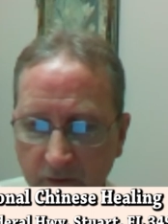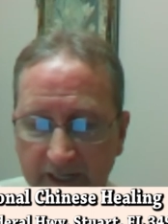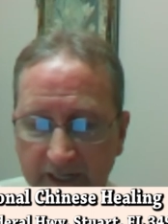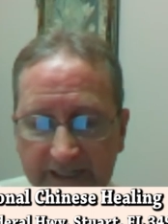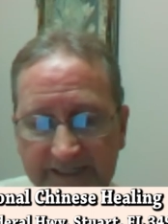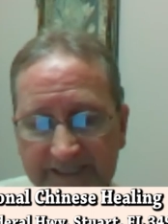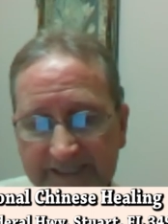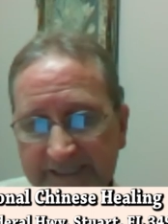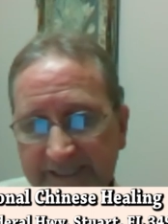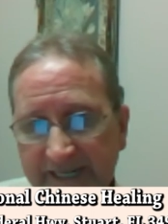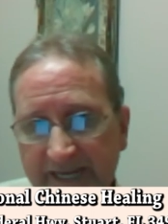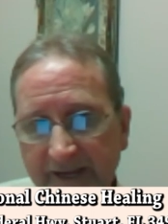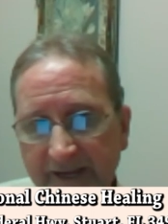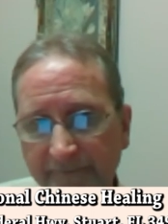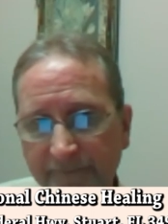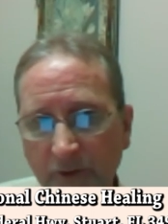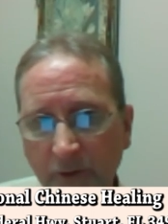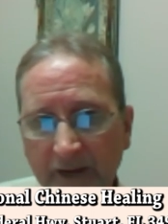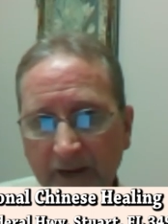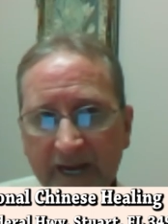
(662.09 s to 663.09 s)
can see if
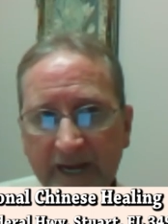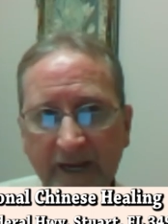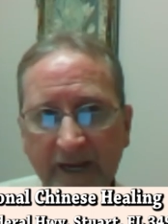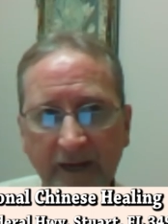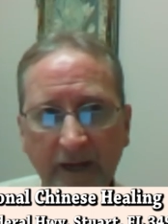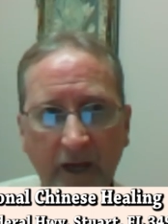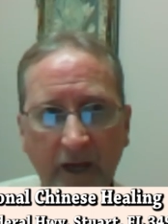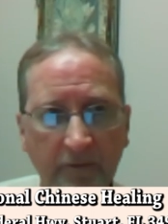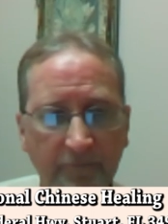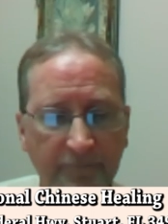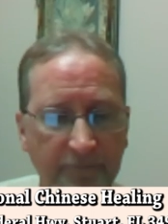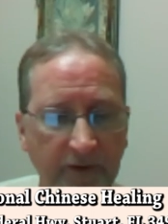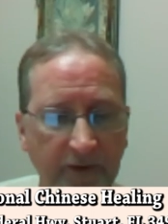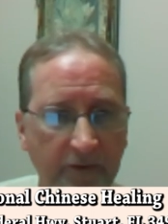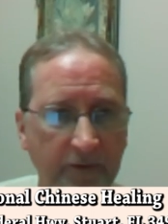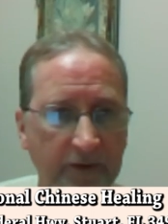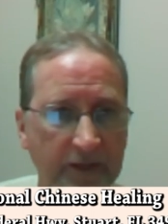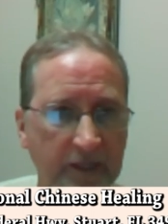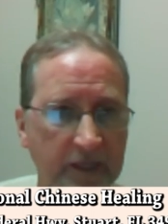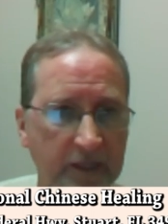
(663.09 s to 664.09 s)
you're eating a
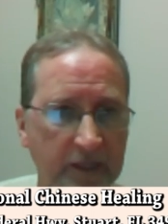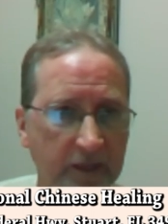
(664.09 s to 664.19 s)
fairly